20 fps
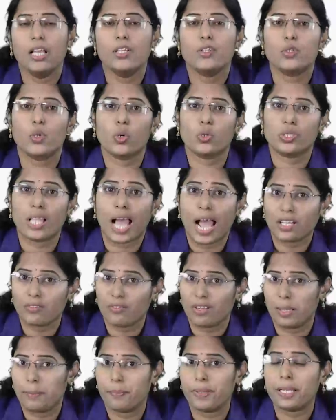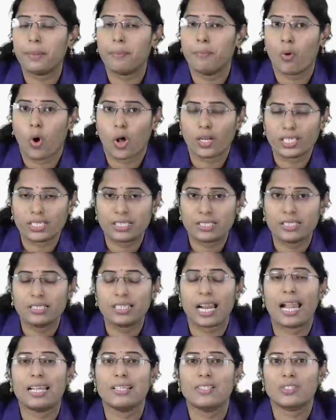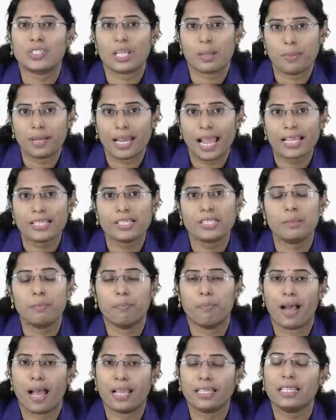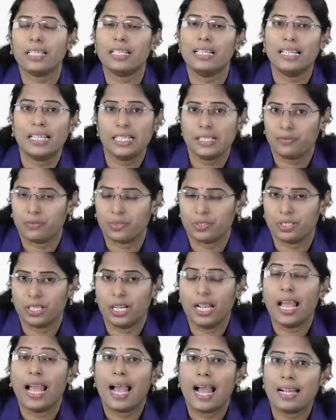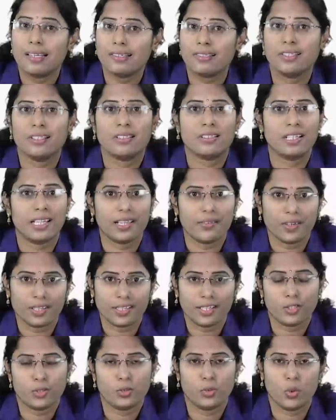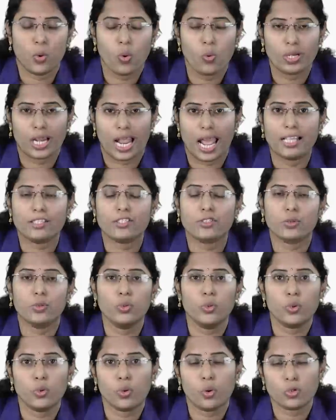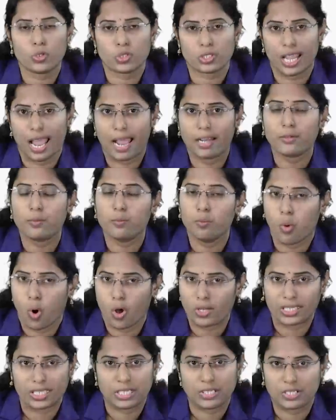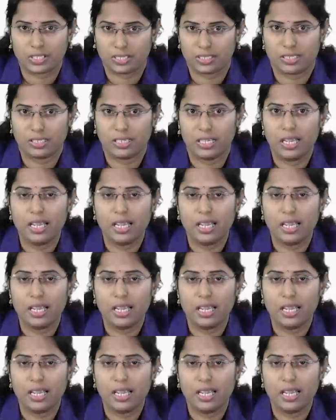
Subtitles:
So that will be monitored and stabilized by liver. Hence that liver is known as glucostat monitor.